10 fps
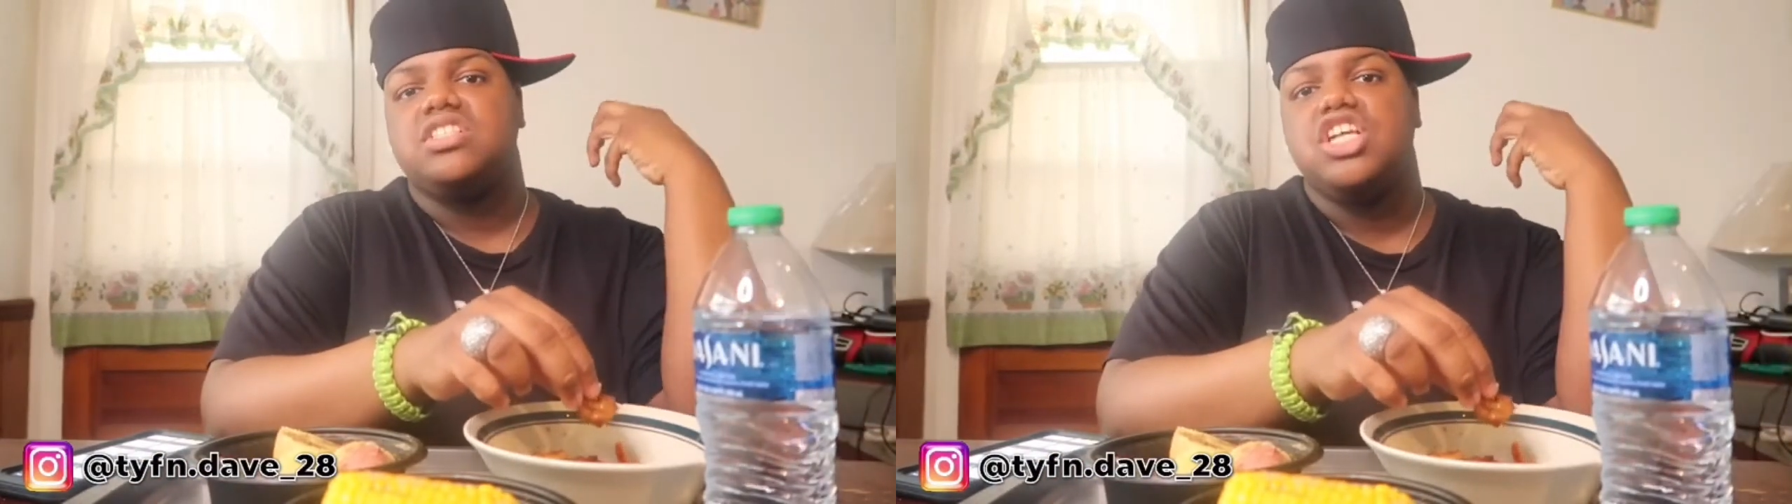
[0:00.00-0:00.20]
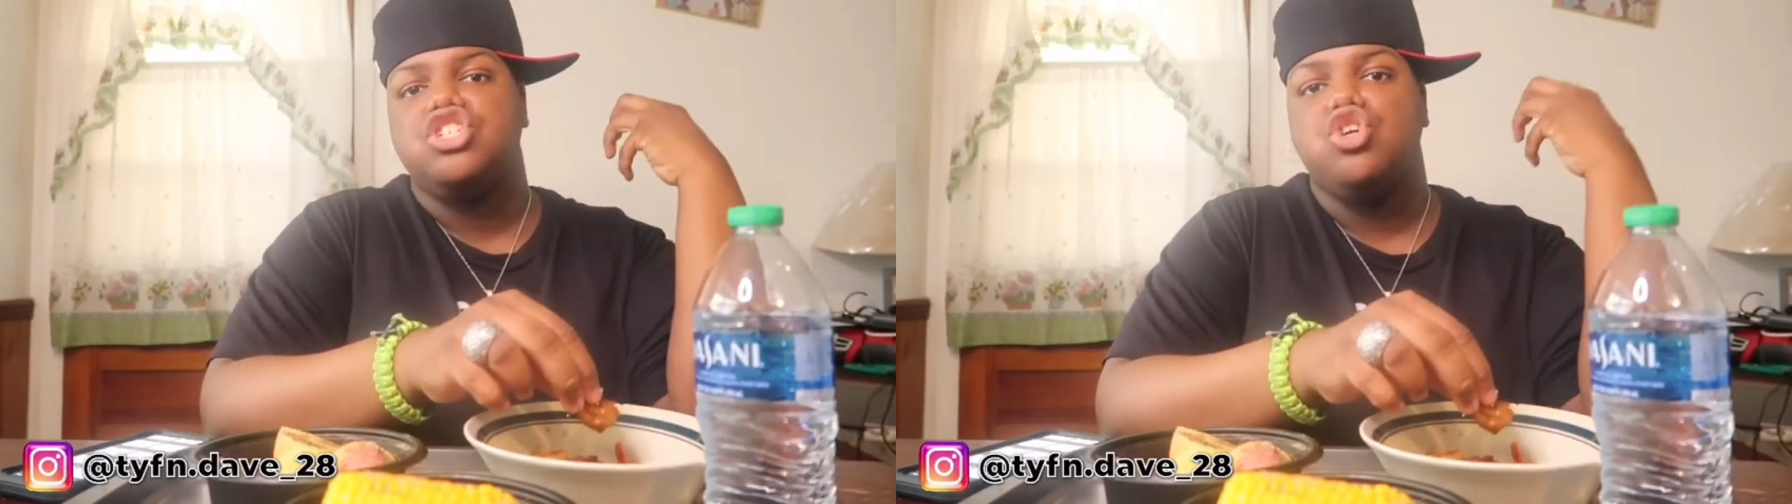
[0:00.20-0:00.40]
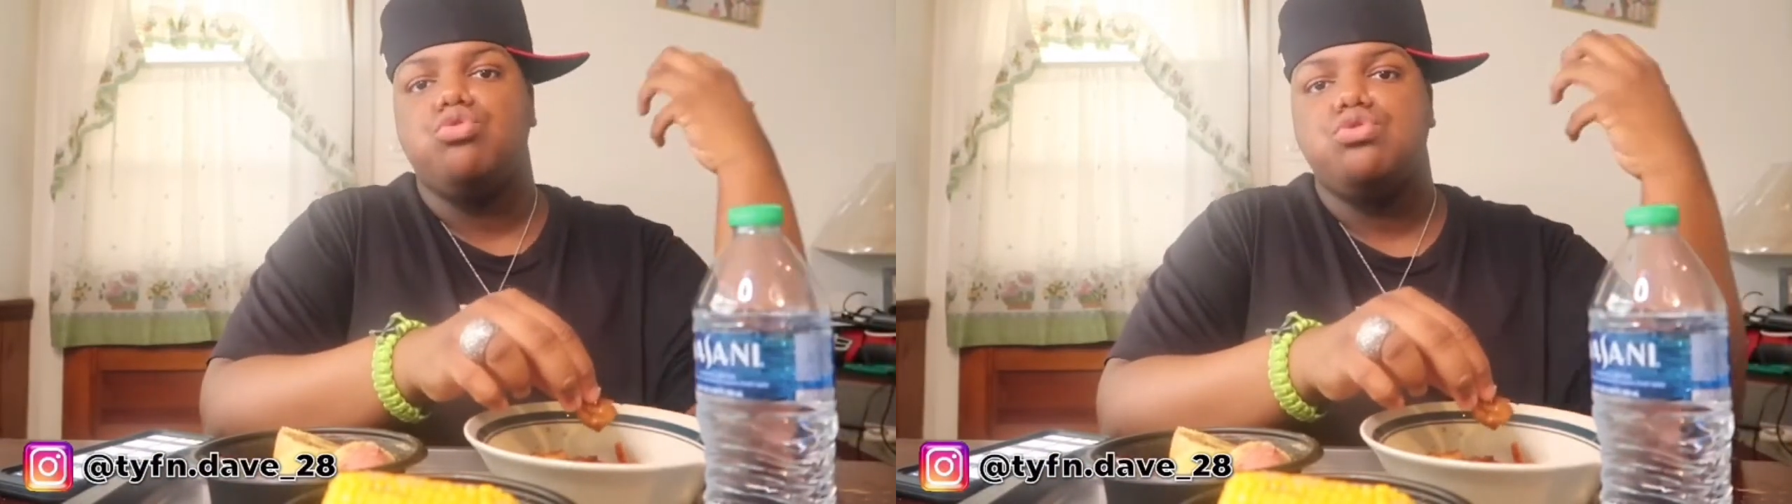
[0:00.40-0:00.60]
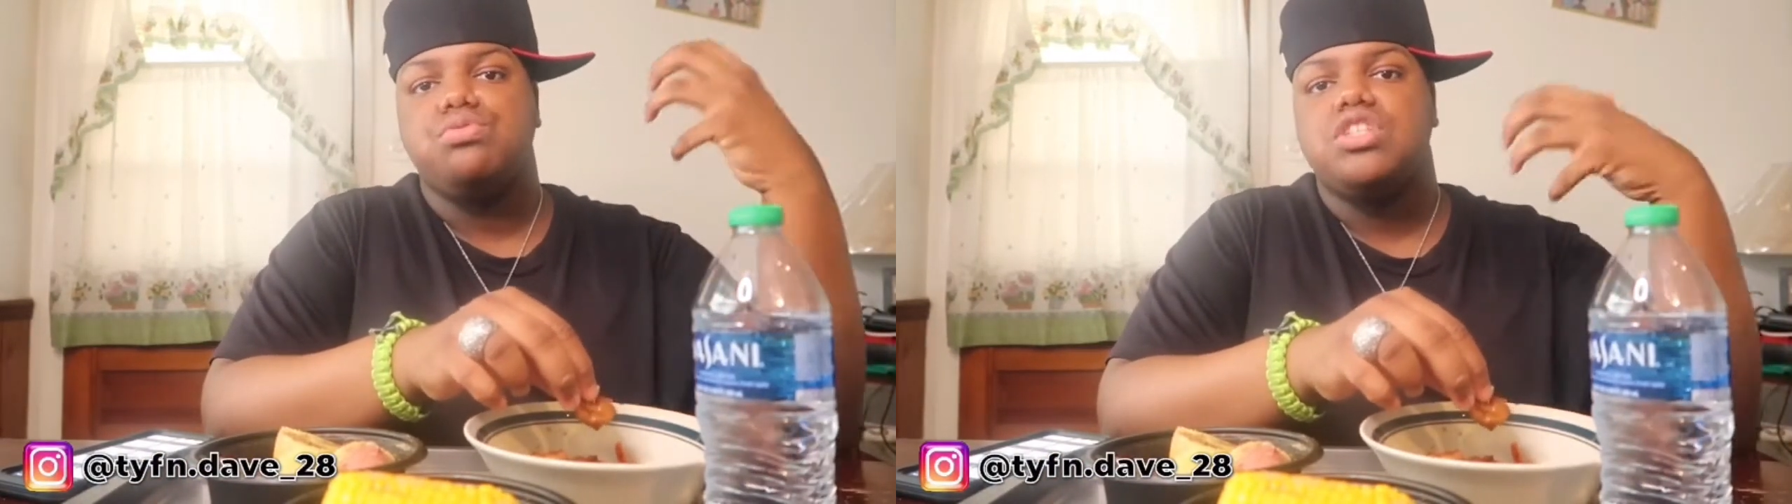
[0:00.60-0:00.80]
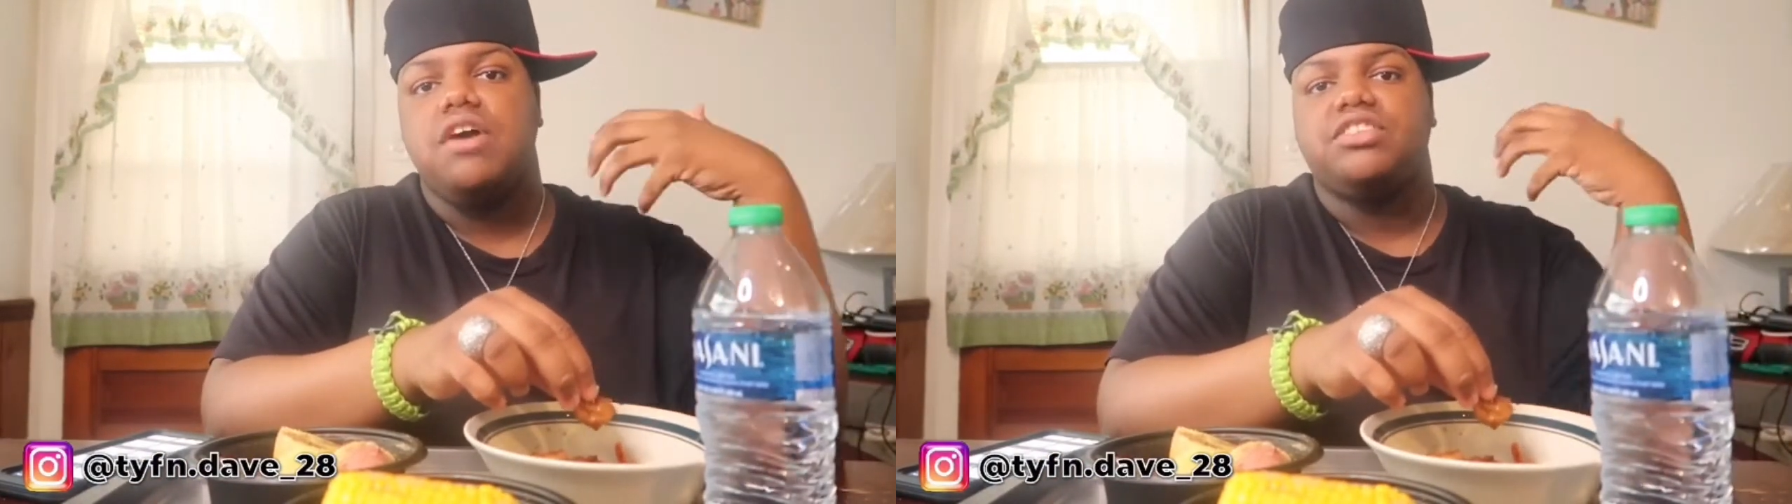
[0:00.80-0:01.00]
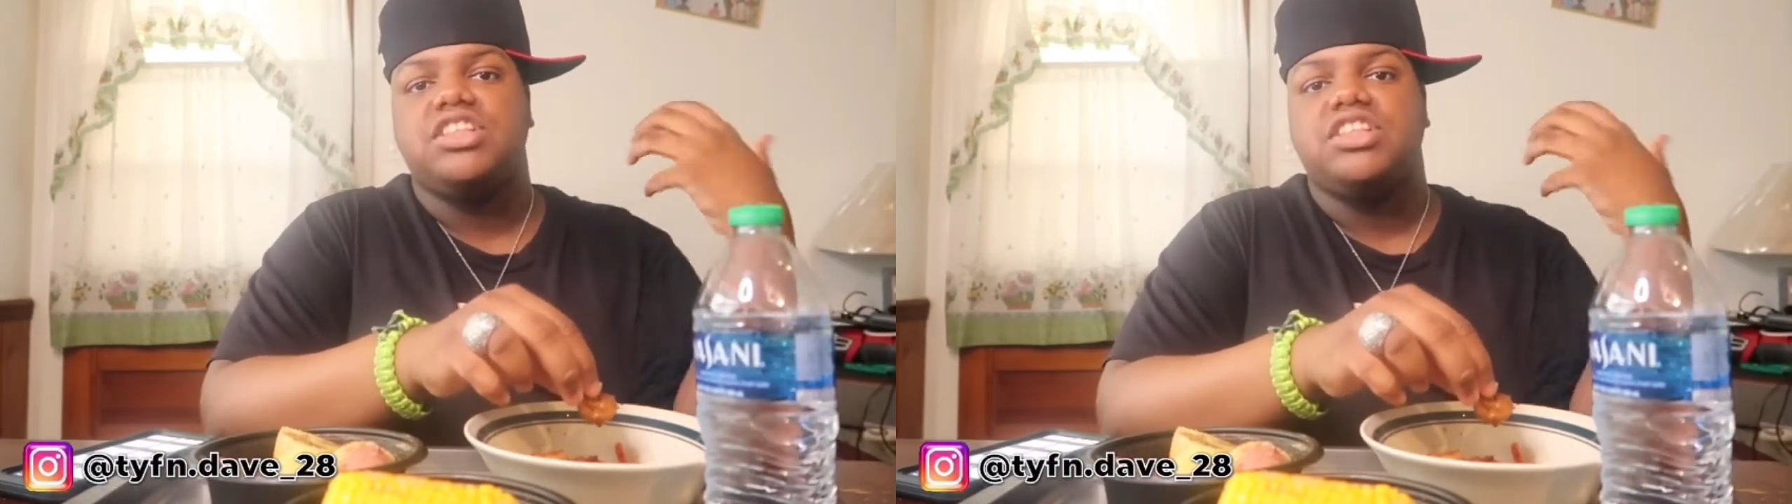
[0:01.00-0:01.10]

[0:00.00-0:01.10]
YouTube stuff